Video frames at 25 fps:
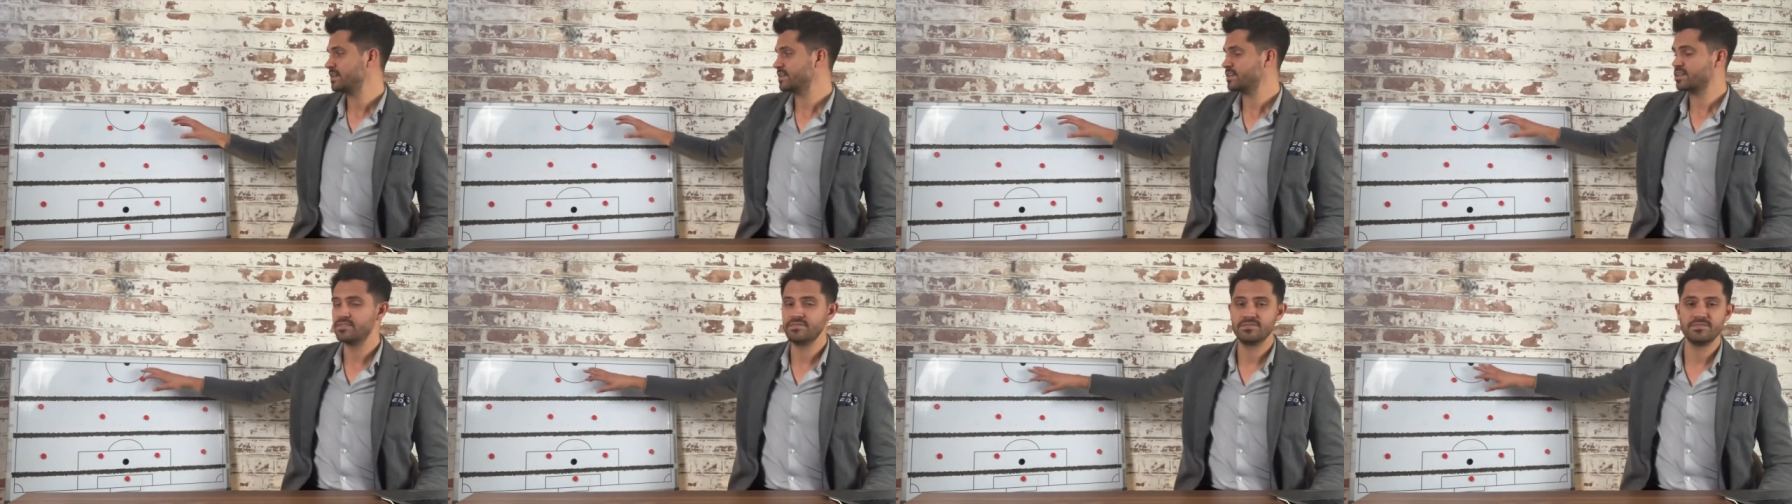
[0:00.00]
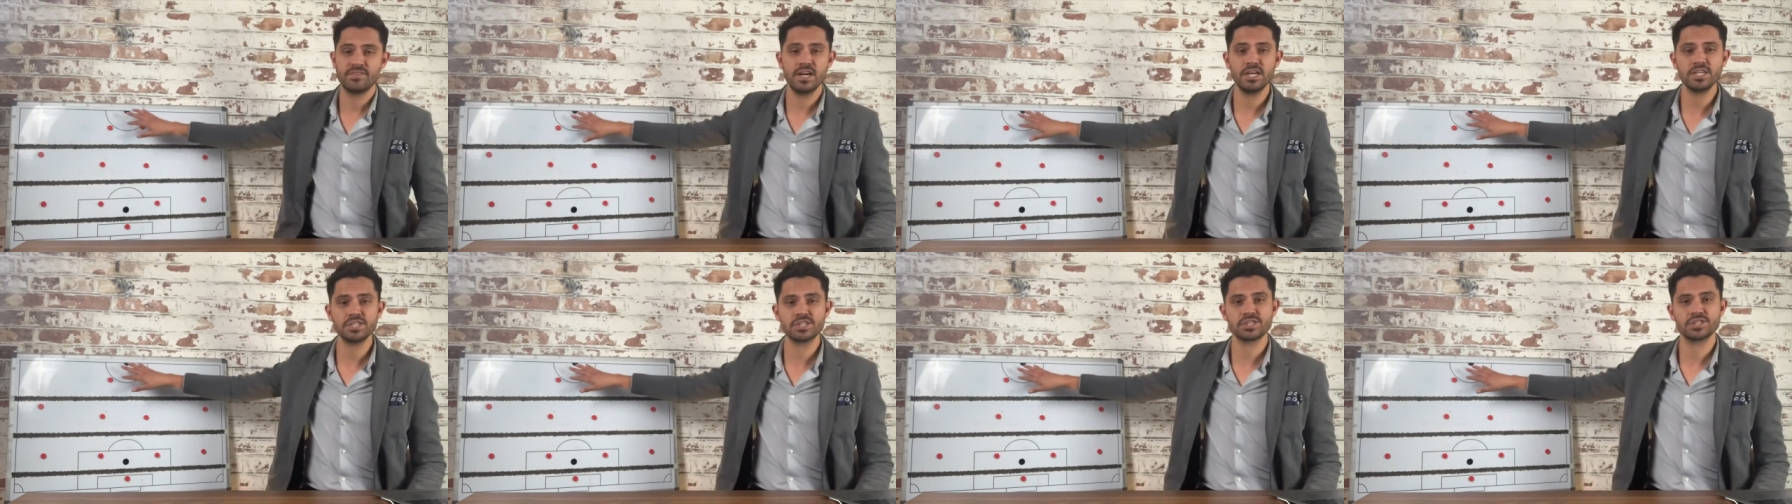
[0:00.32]

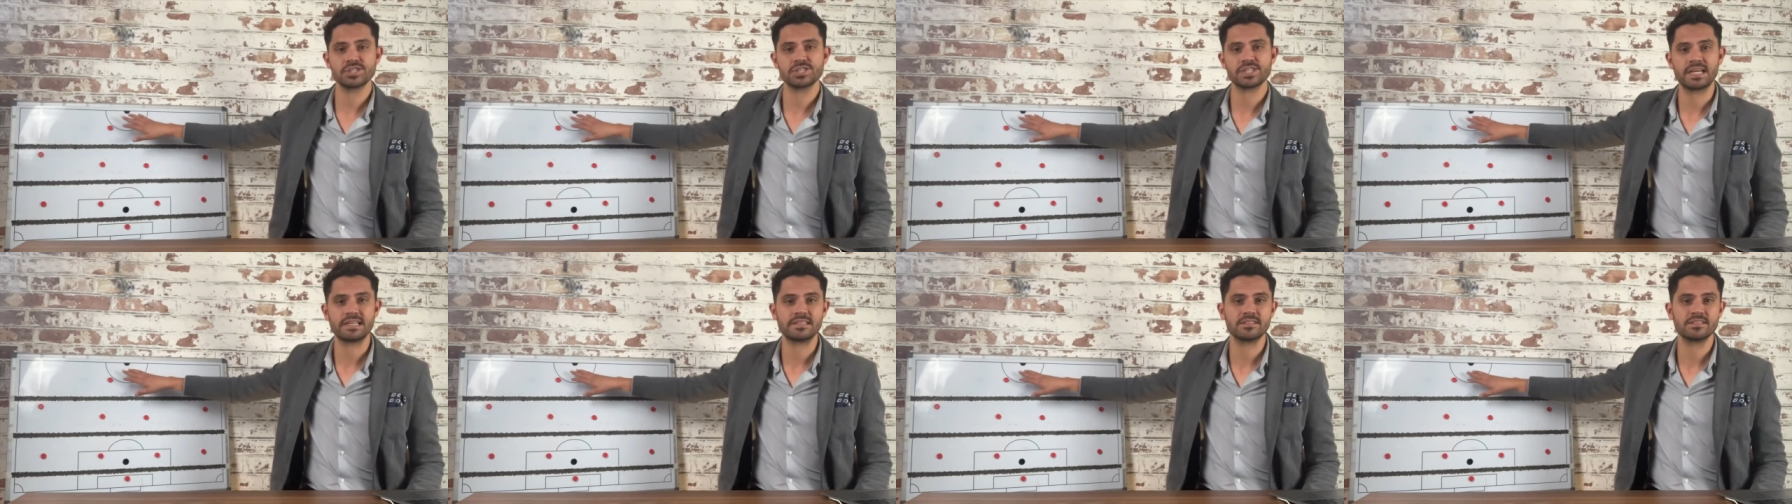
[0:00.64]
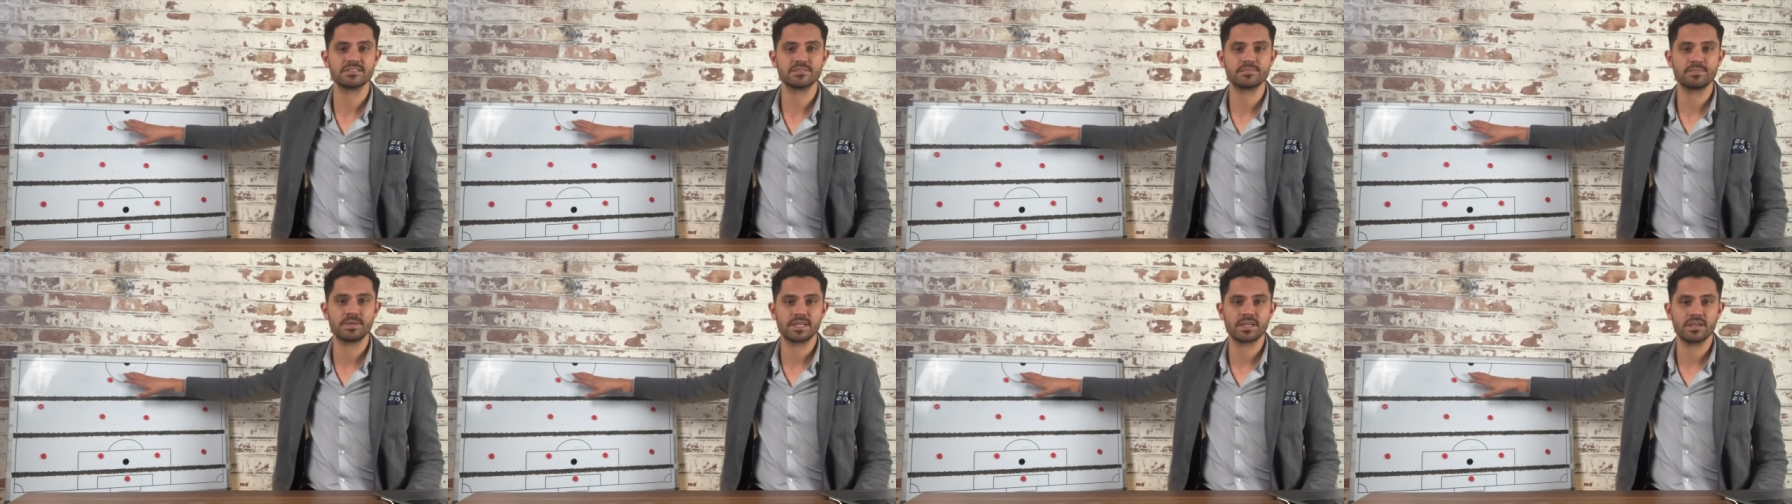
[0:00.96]
conversion
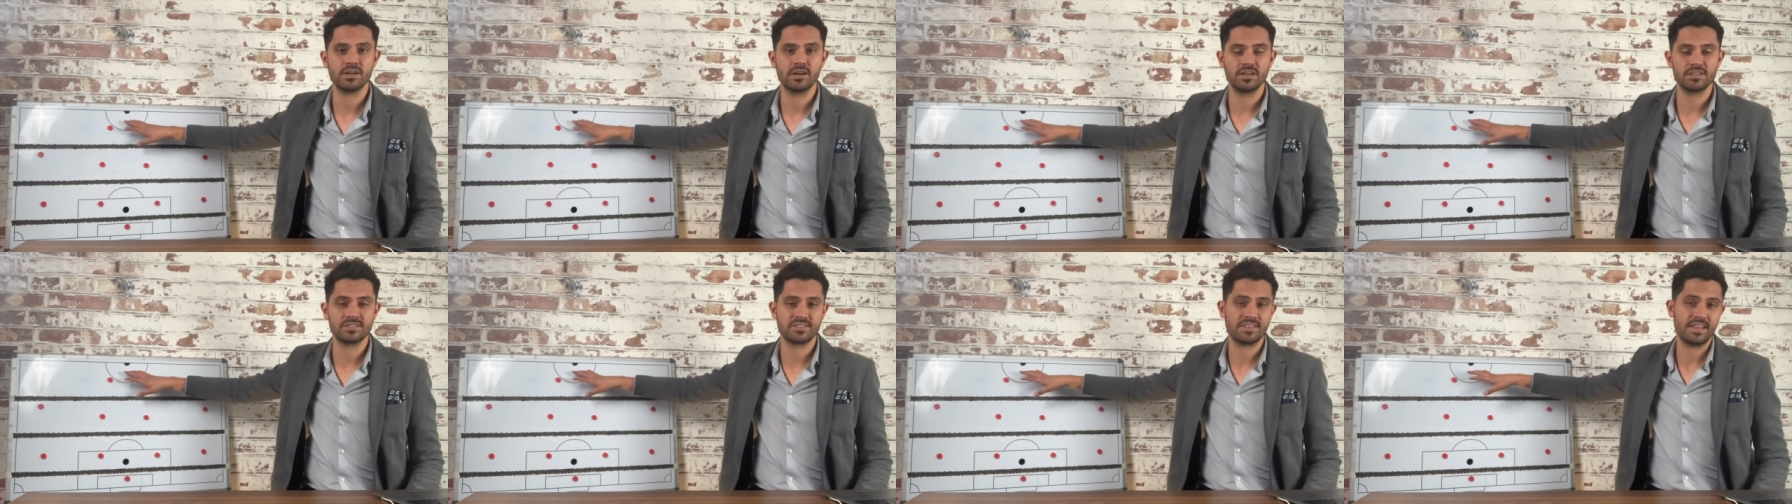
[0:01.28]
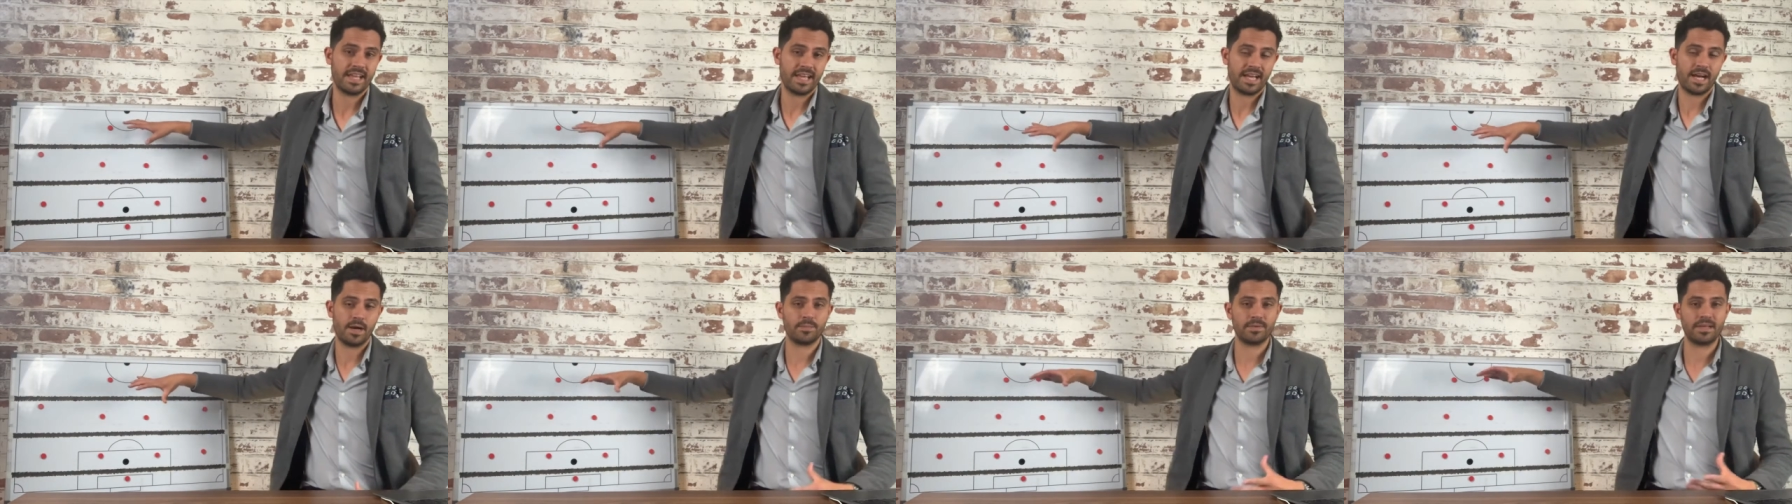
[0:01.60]
channels because they are